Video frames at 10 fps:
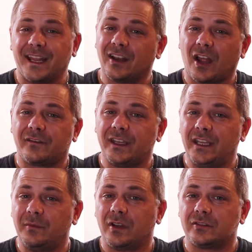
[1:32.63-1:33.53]
I get a lot of
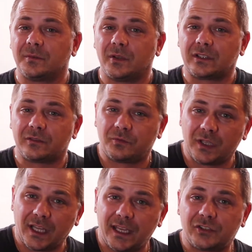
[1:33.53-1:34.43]
emails about those
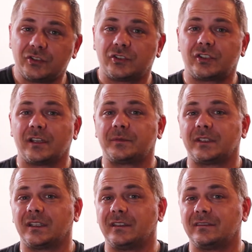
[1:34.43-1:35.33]

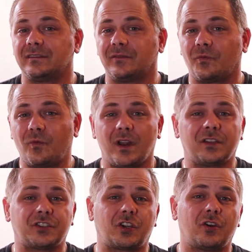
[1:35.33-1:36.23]
relationships and what
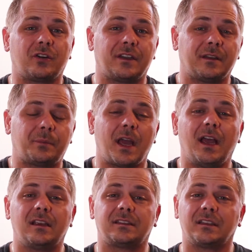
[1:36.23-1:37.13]
has occurred in the
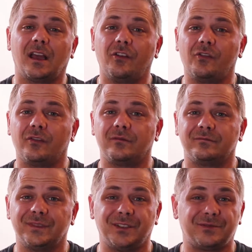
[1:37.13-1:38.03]
past and how to,
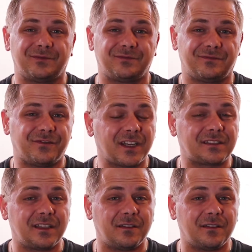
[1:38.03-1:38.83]
you know, fix